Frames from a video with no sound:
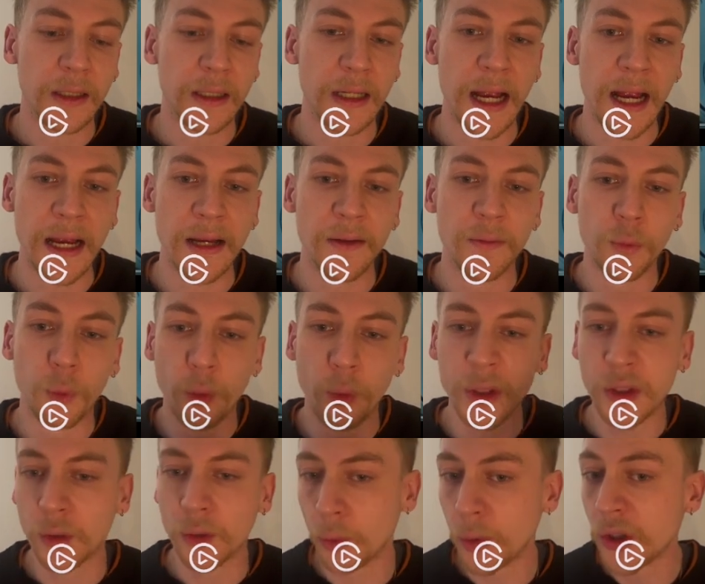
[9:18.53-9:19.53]

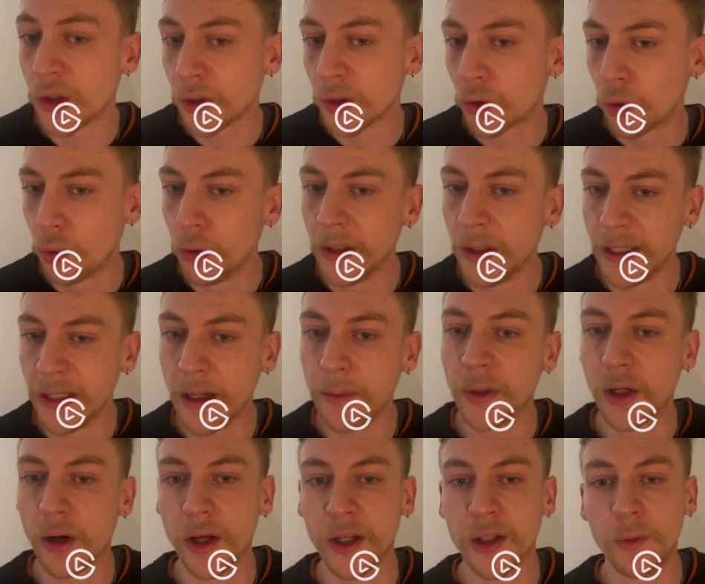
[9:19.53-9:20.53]
Which is cool here,
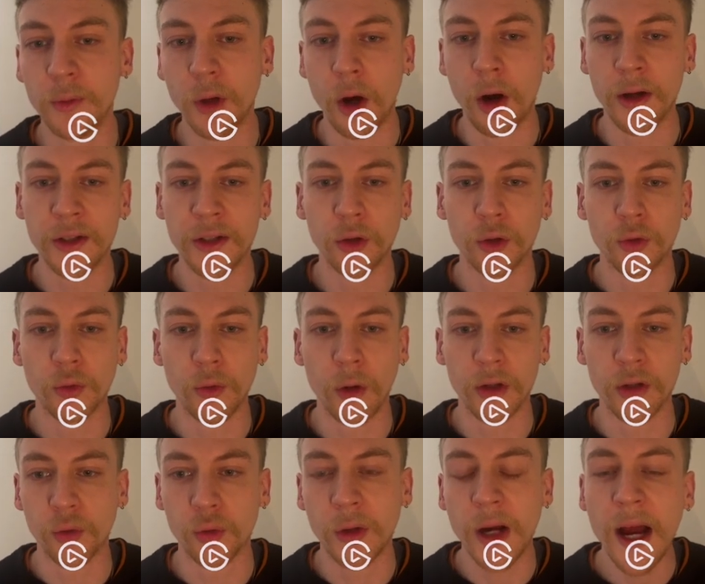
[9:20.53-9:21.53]
because we also draw
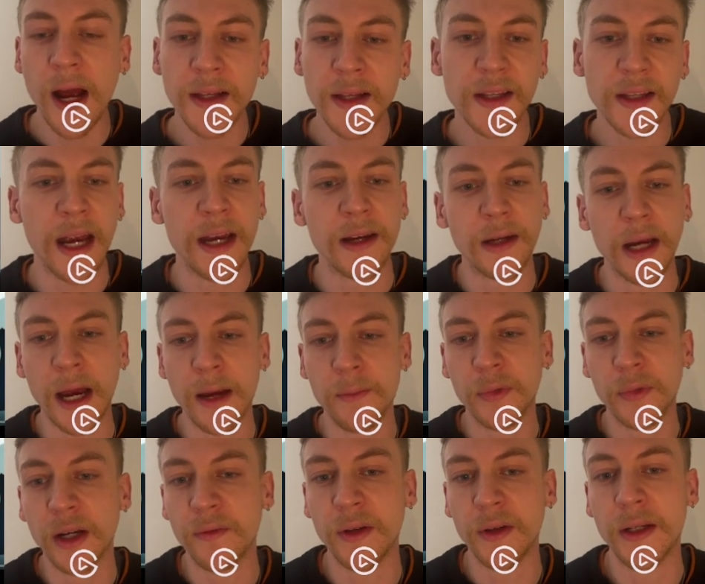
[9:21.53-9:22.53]
2 cards. I'm
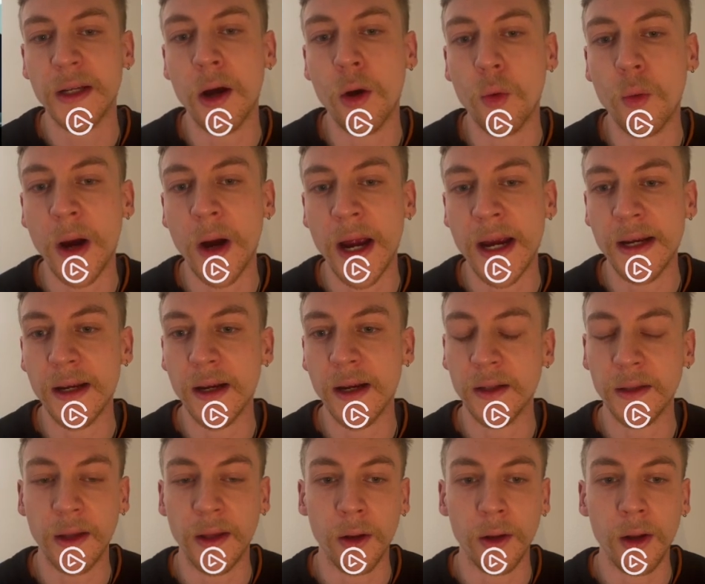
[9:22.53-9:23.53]
giving away
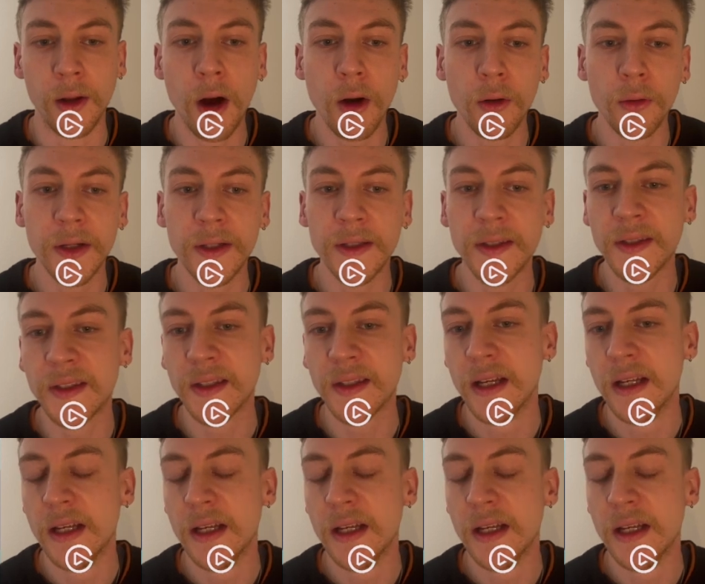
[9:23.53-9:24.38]
the Lawrence,